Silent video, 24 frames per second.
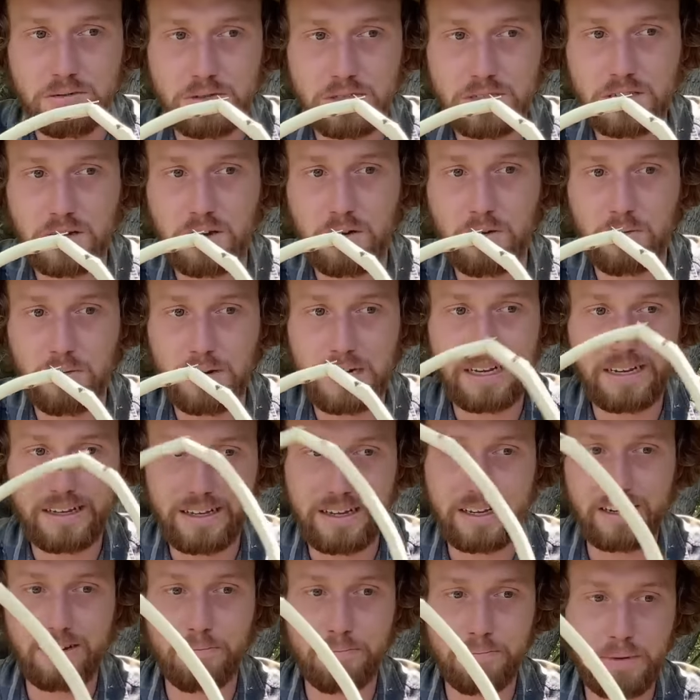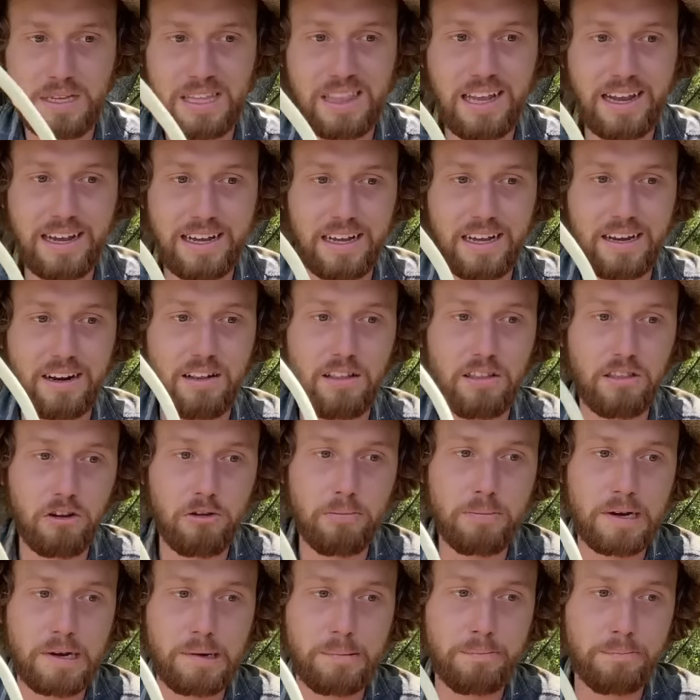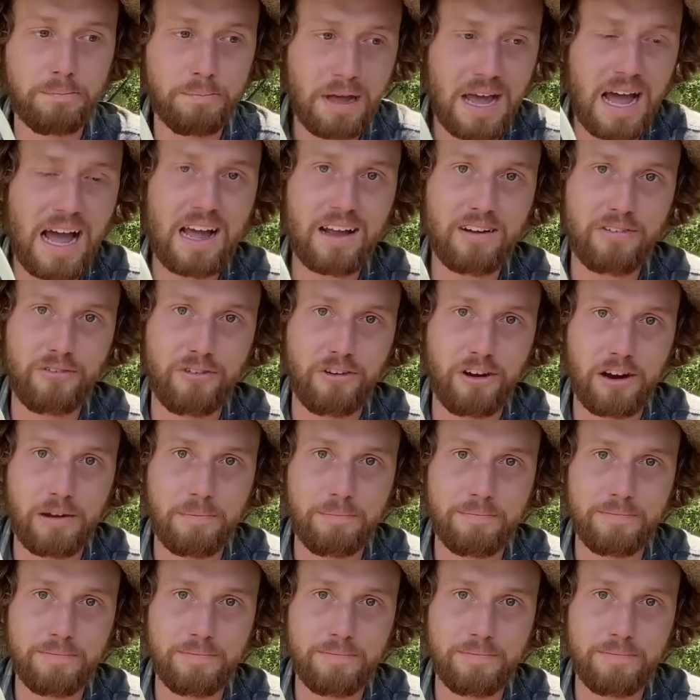So it'll be like an aluminum pack frame.